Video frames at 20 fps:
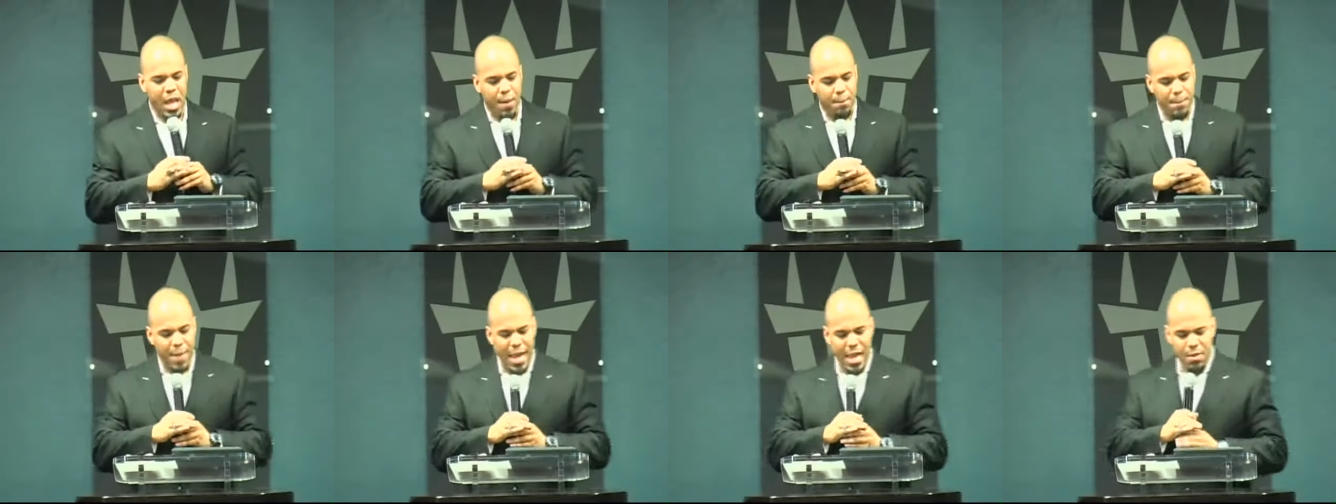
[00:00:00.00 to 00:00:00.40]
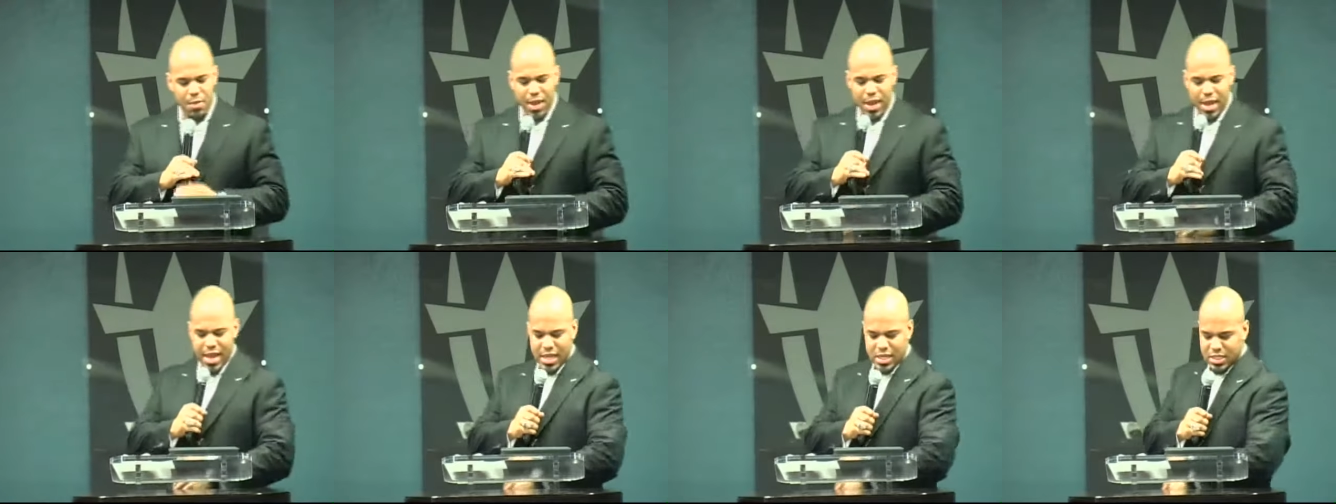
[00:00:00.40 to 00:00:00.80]

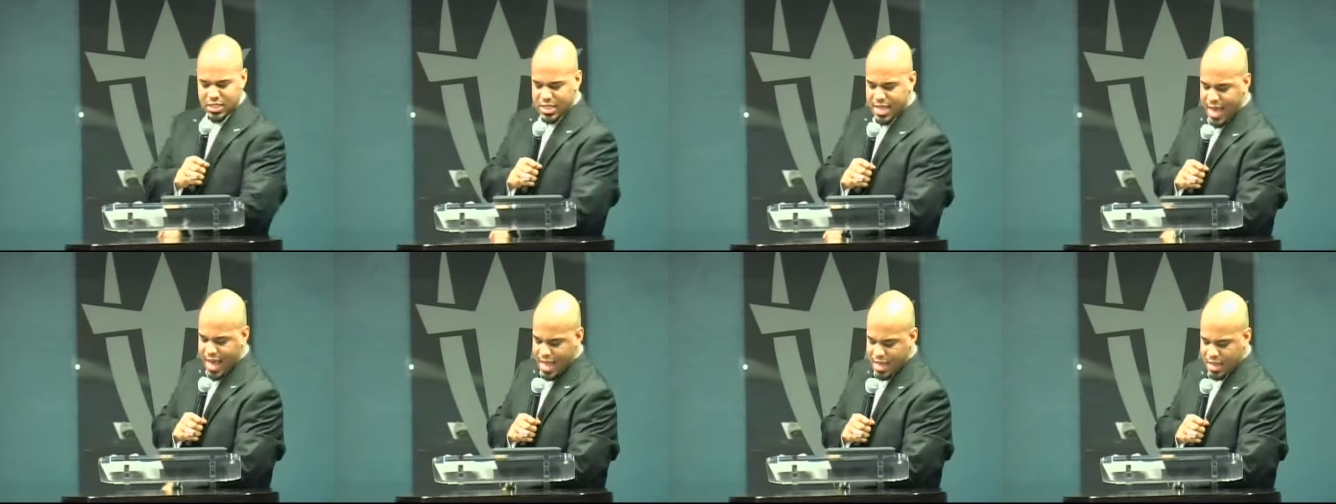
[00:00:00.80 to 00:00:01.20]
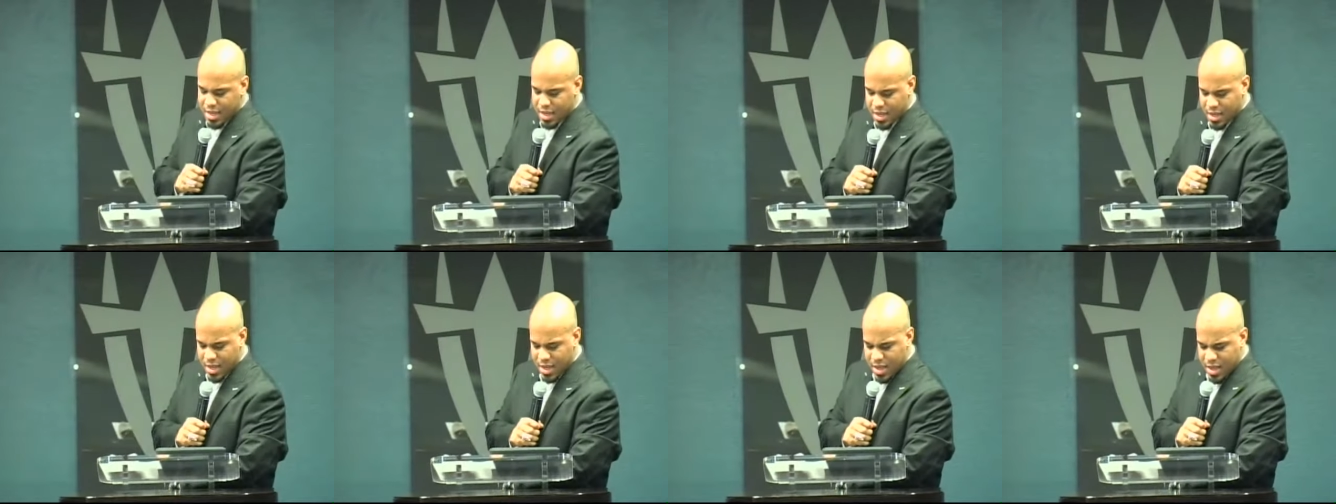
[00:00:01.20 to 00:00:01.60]
Maybe it's that
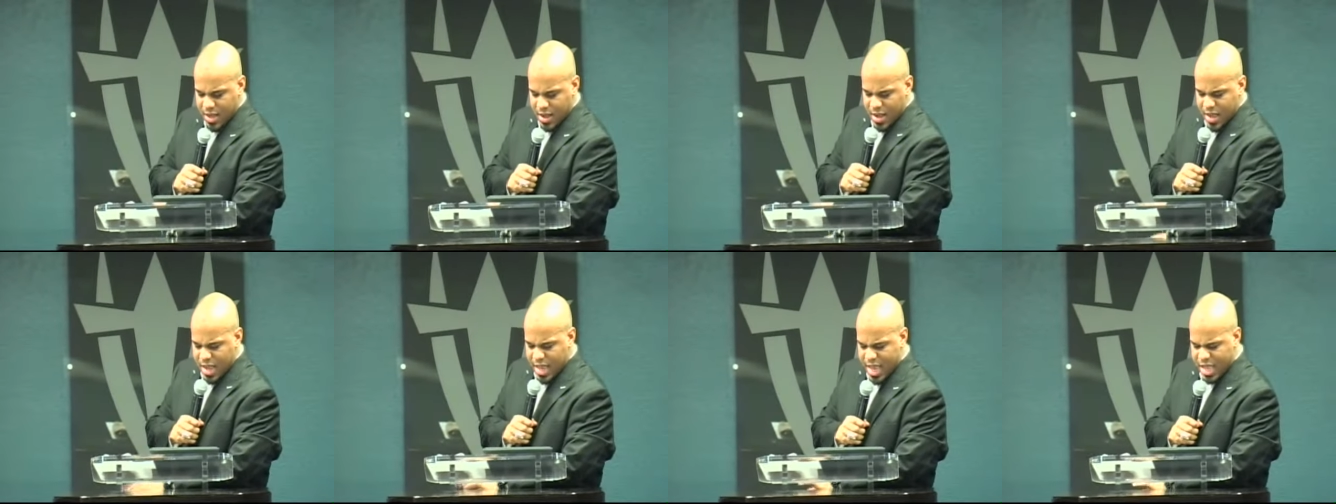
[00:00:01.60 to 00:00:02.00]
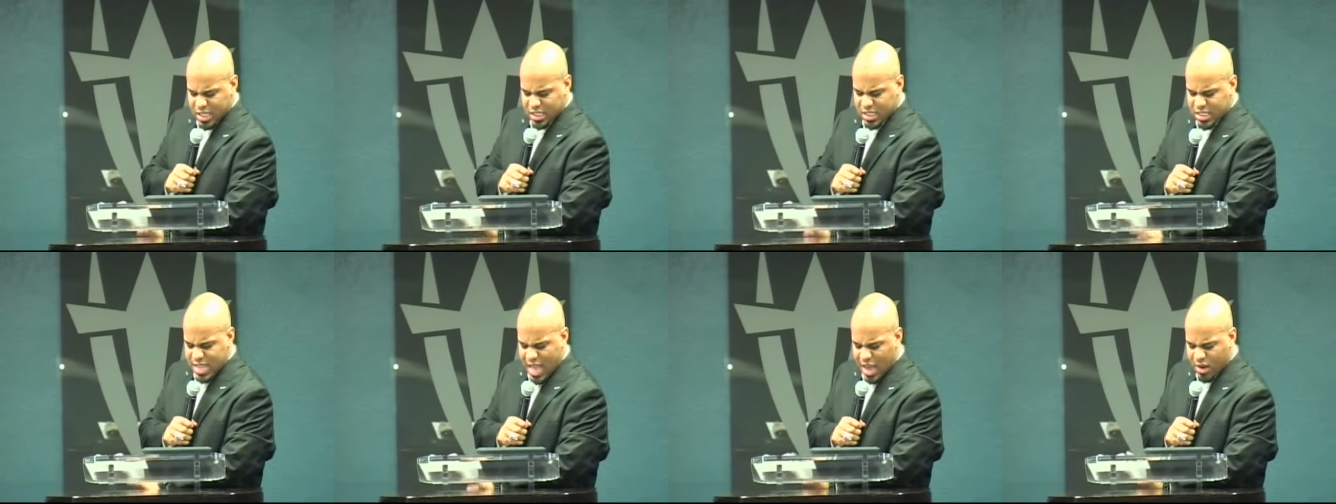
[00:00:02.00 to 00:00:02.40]

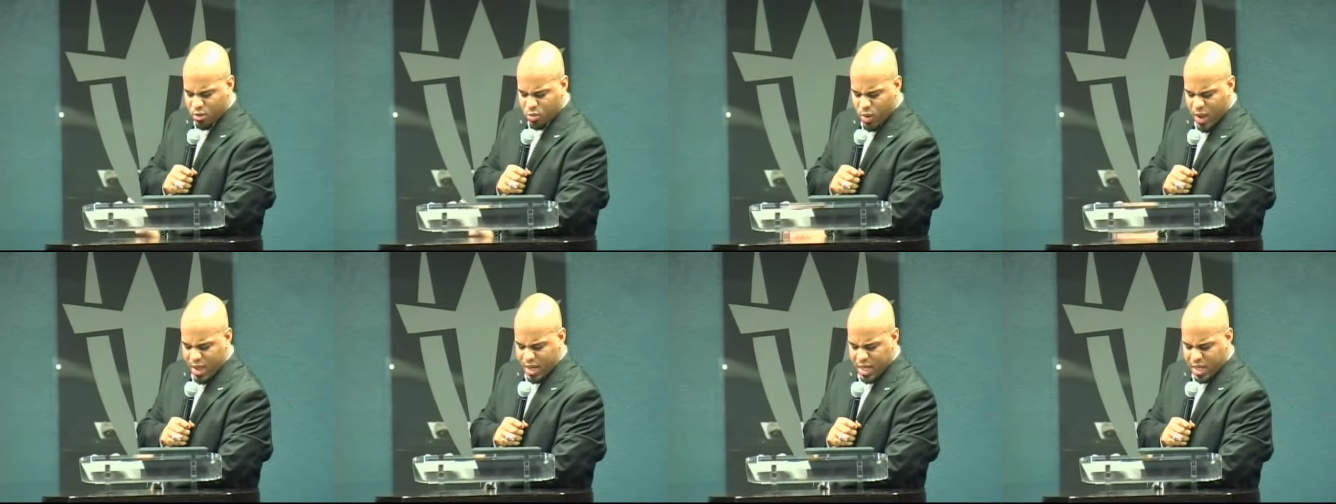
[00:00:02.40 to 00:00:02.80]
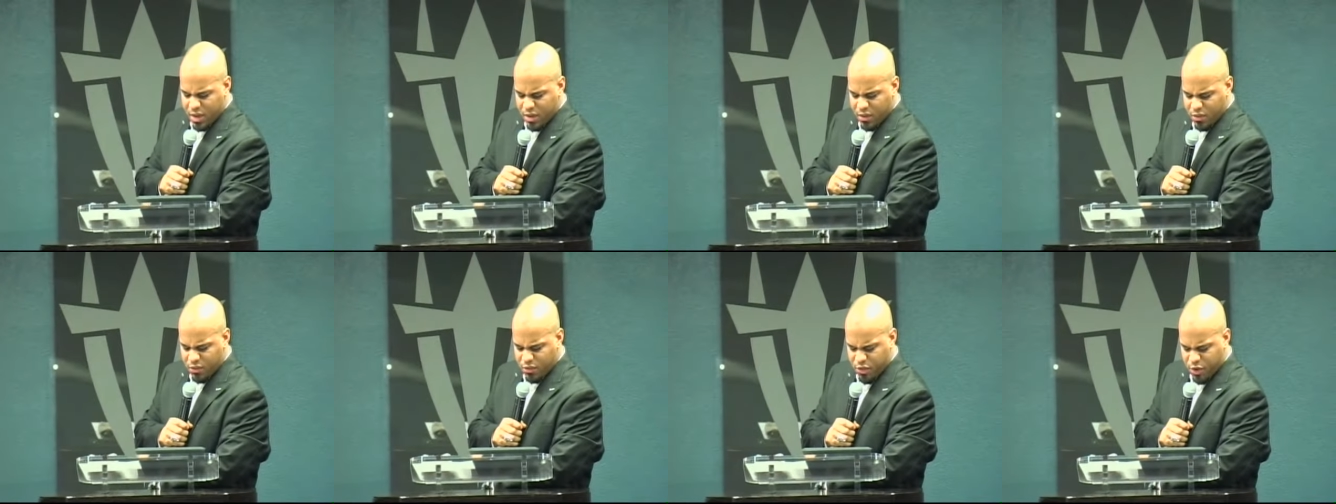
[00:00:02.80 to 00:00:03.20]
it's not ready
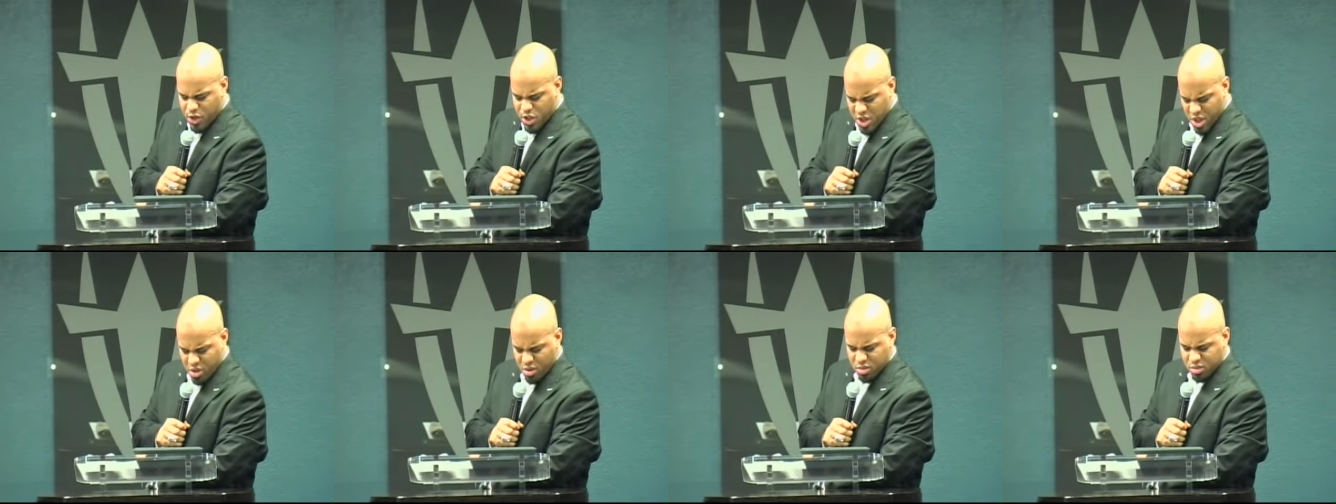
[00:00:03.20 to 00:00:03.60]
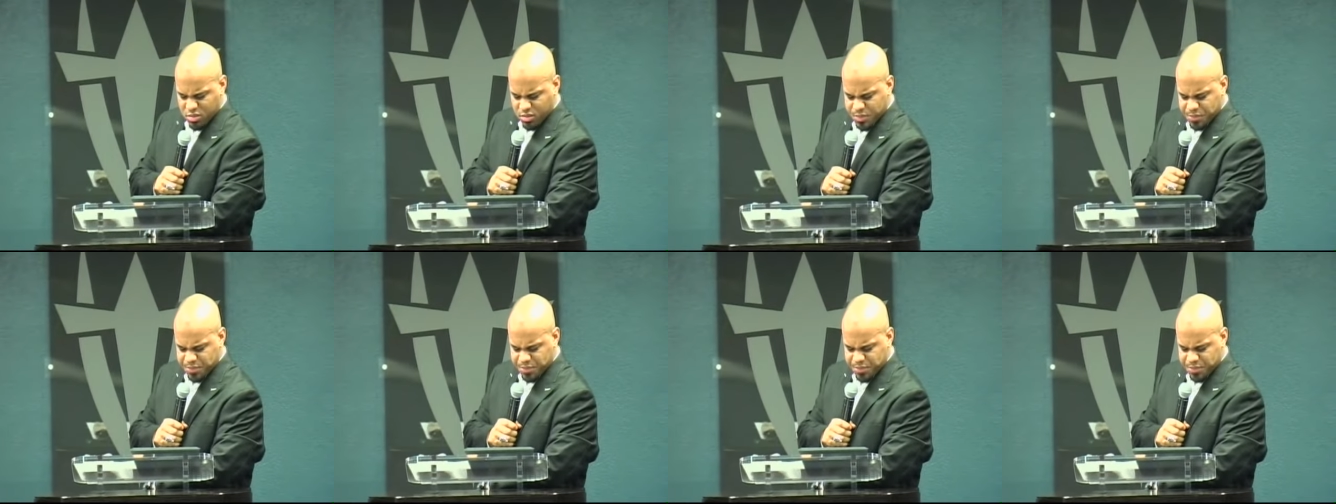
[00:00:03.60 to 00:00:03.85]
for you.